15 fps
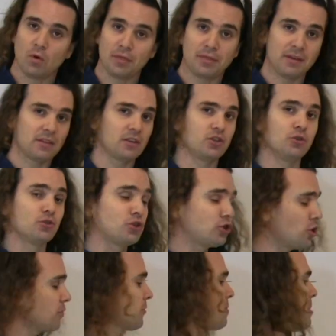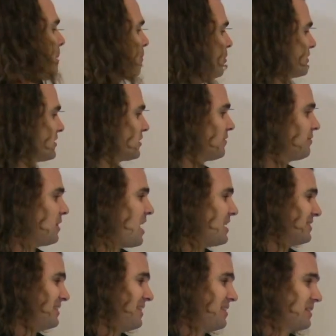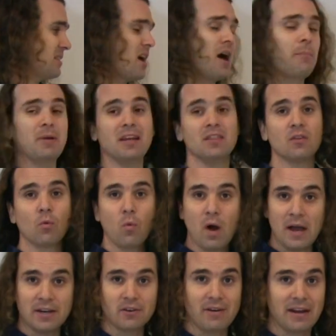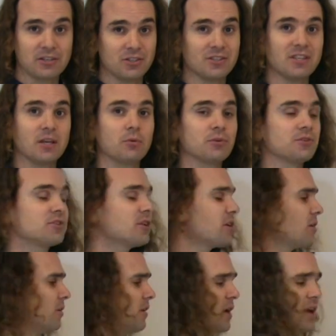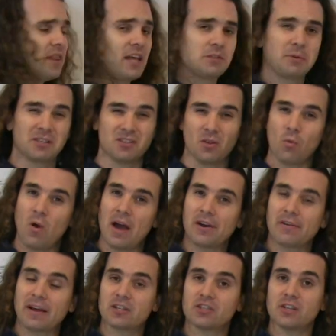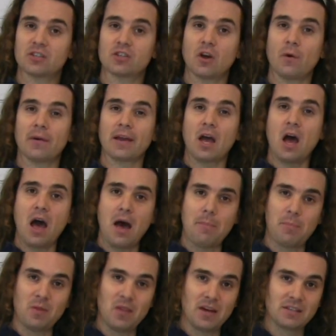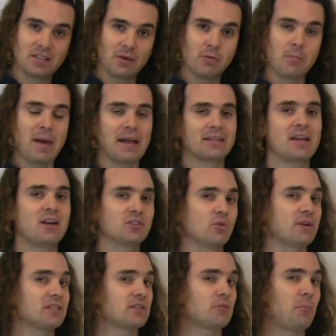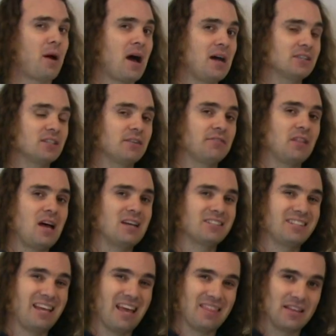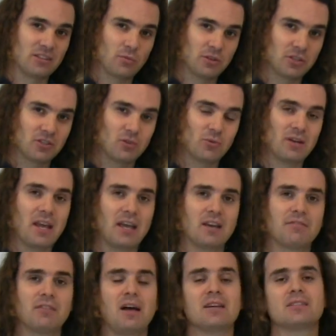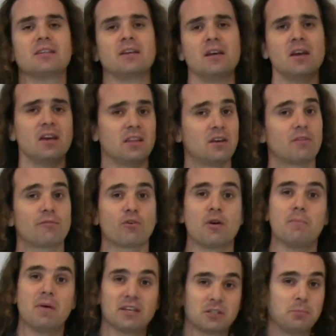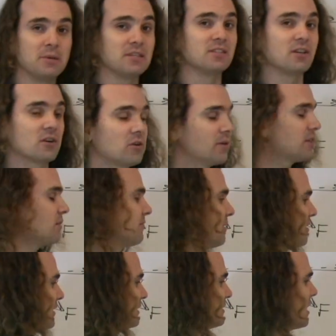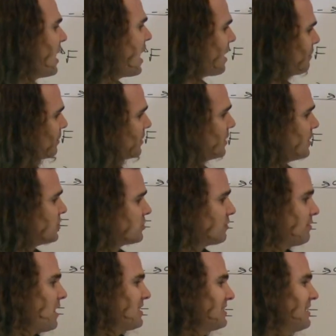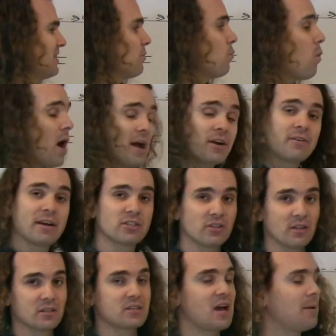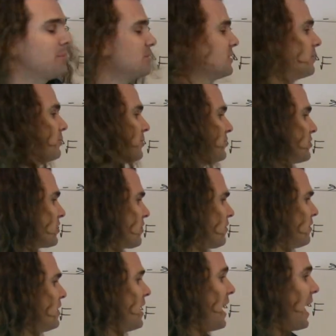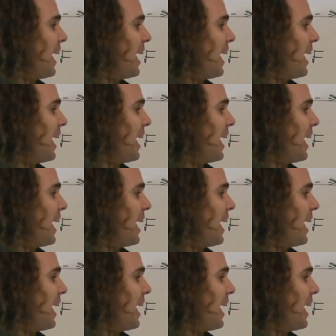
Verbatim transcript: One thing that you should remember is that the velocity in the top in the y direction is equal to zero. That's because in the y direction it's going up and then it's coming back down, so it has a positive velocity and then switches to a negative velocity. Therefore, it must be zero at the very top. So the velocity in the y direction at the top is equal to zero.